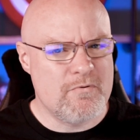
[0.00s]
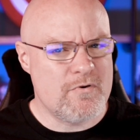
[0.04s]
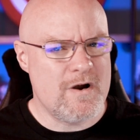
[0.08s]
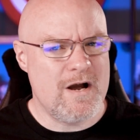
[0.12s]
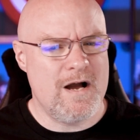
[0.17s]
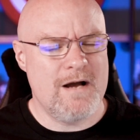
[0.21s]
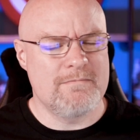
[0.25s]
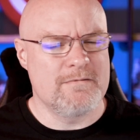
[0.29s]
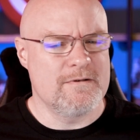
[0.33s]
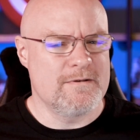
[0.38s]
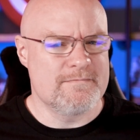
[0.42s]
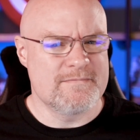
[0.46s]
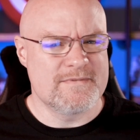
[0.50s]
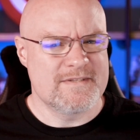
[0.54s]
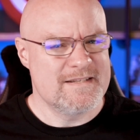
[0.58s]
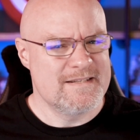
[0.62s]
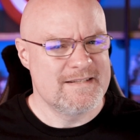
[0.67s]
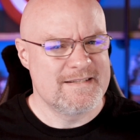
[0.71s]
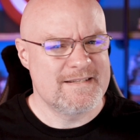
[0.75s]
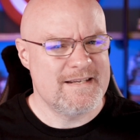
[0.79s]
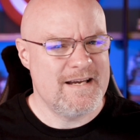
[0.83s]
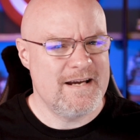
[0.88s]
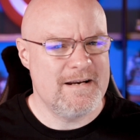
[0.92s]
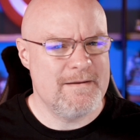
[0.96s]
problems
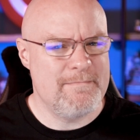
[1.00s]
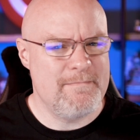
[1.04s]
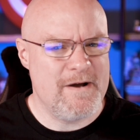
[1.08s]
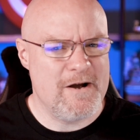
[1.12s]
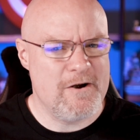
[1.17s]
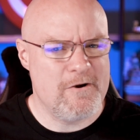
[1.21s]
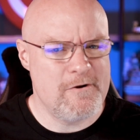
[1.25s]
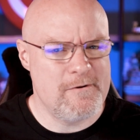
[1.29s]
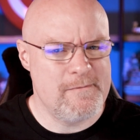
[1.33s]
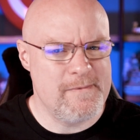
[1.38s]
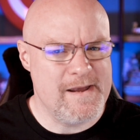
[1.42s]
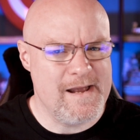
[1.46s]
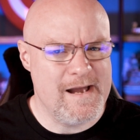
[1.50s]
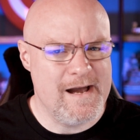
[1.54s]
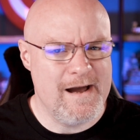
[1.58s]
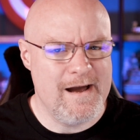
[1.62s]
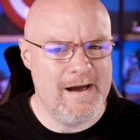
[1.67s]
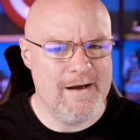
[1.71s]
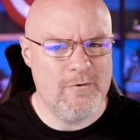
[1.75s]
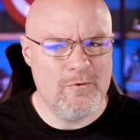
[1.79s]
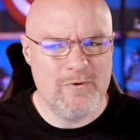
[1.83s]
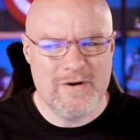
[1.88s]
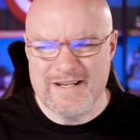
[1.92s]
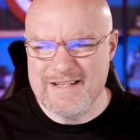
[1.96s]
inside of Power
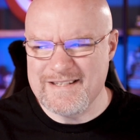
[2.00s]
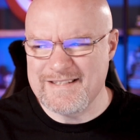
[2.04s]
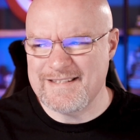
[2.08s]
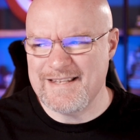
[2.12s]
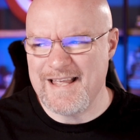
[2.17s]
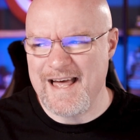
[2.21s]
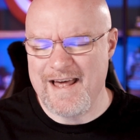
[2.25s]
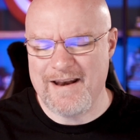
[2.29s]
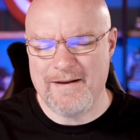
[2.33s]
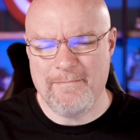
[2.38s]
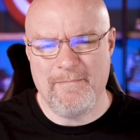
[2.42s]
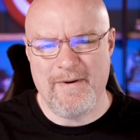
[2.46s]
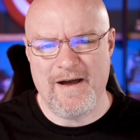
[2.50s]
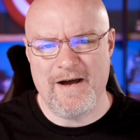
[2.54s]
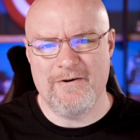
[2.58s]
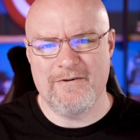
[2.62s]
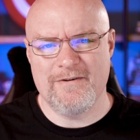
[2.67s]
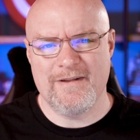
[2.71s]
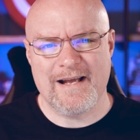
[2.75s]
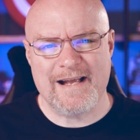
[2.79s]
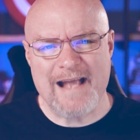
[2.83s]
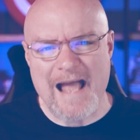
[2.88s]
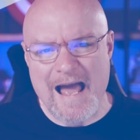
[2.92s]
BI. What is that about?